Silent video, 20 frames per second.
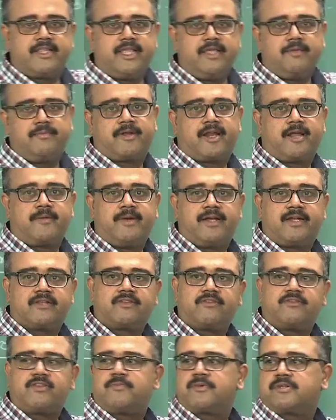the parameters
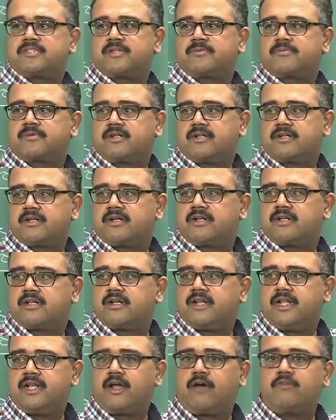of the perceptron,
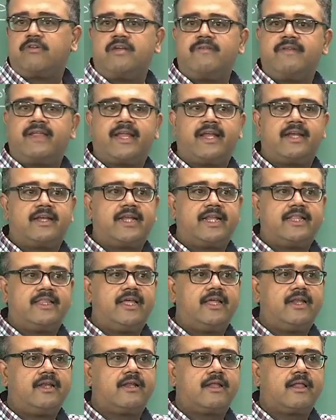right. How did we get
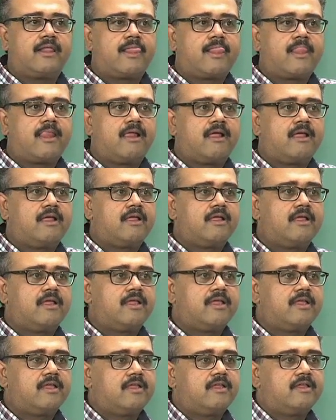there?
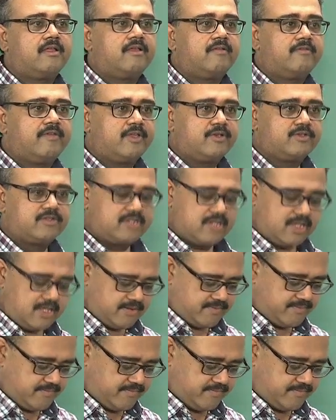We used a